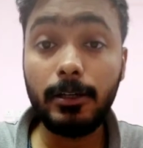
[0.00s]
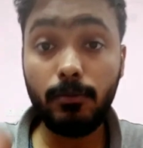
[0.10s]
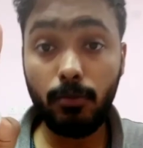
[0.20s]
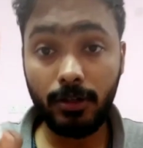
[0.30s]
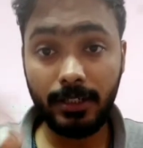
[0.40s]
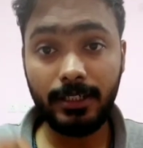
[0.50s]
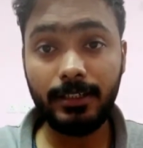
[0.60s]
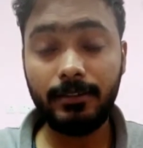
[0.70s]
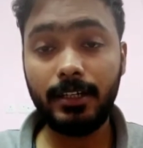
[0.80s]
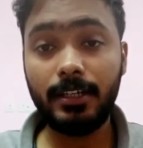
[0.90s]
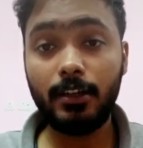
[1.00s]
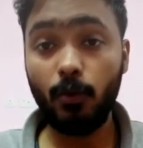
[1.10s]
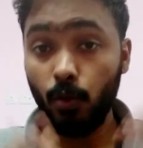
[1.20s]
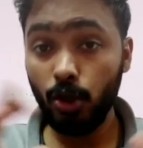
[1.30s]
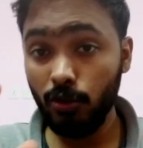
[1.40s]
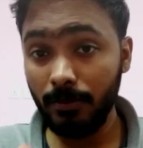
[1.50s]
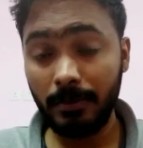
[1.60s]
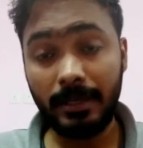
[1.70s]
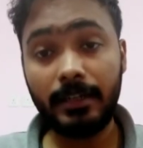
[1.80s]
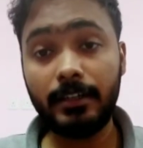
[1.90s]
body, right? Now, what do you mean
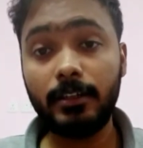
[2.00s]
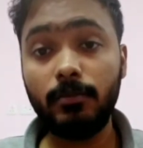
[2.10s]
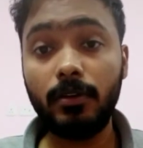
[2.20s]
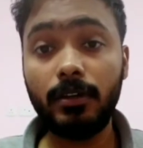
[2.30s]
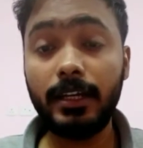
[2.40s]
by identical body?